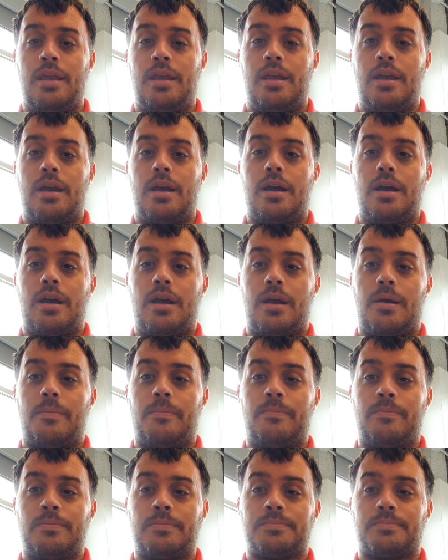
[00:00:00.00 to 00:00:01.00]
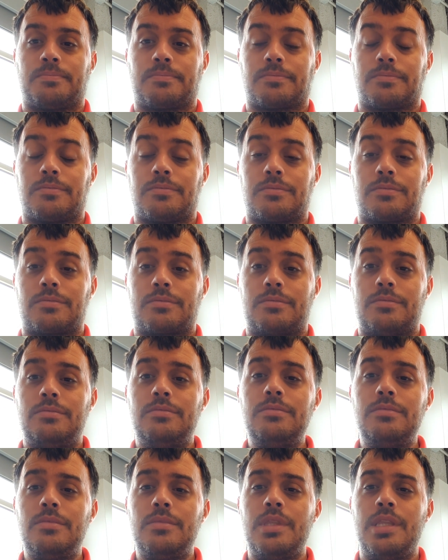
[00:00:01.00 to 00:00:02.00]

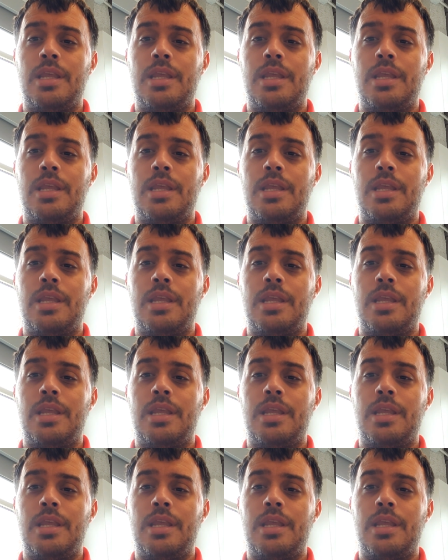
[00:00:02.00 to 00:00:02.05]
Nobody speaks.